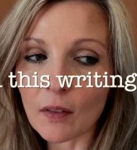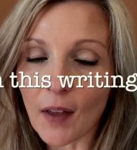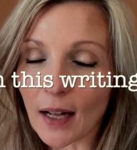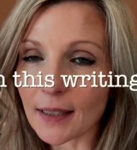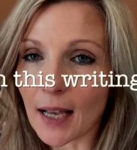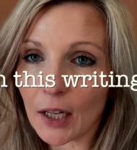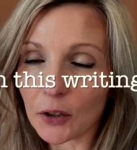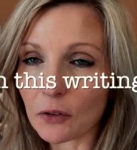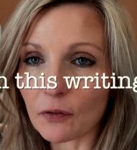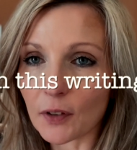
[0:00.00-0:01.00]
That's how
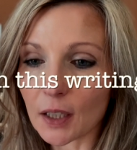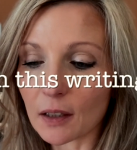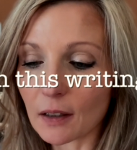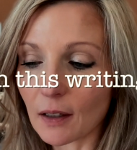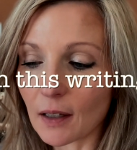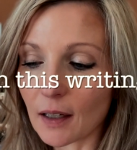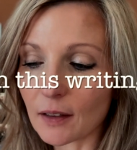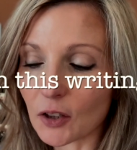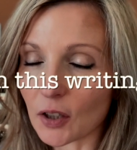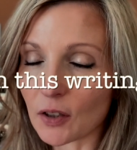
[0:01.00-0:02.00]
you feel.
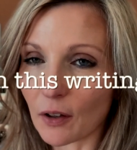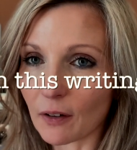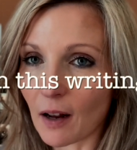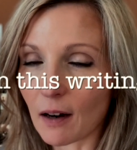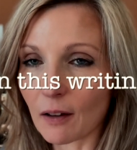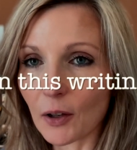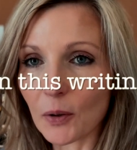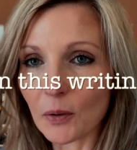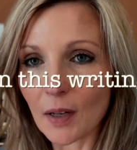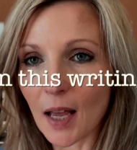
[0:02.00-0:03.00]
Just know you're not
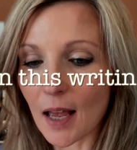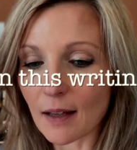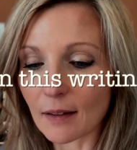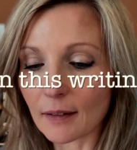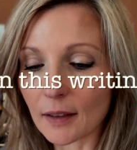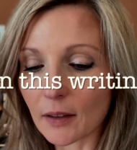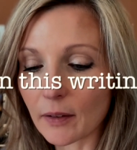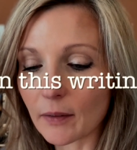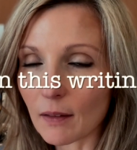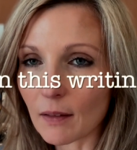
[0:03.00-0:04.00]
alone and
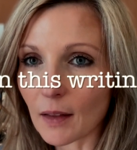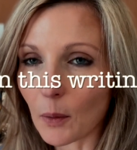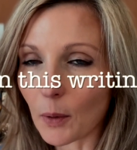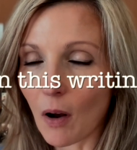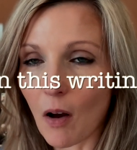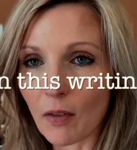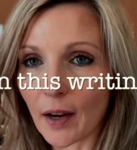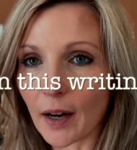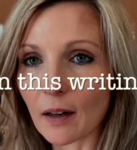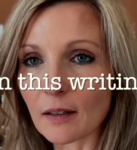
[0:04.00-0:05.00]
that we're all
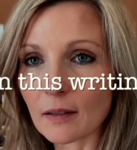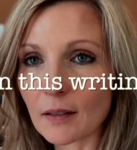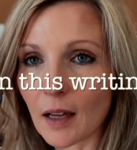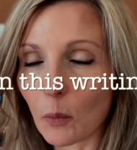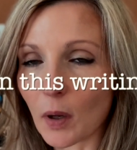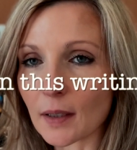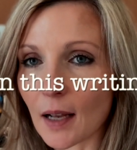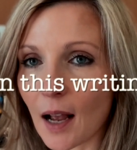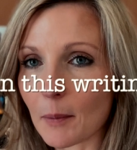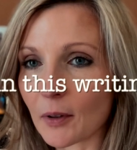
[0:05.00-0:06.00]
there at one
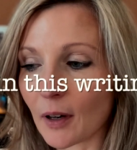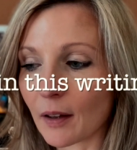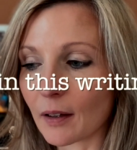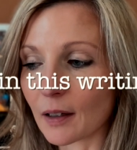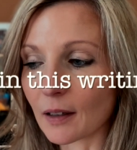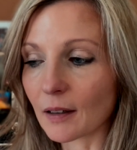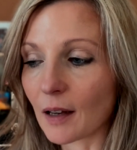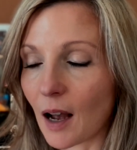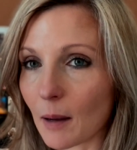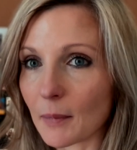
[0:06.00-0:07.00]
time or another.
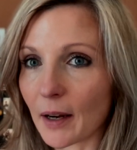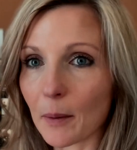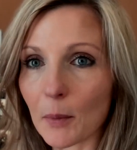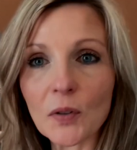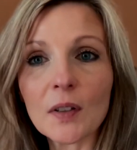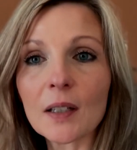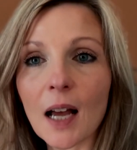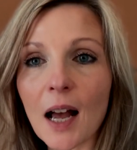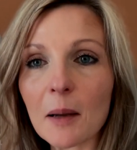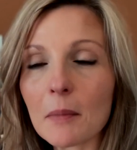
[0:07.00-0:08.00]
I'm there most of the
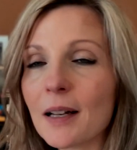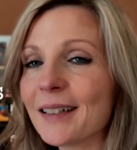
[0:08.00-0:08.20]
time.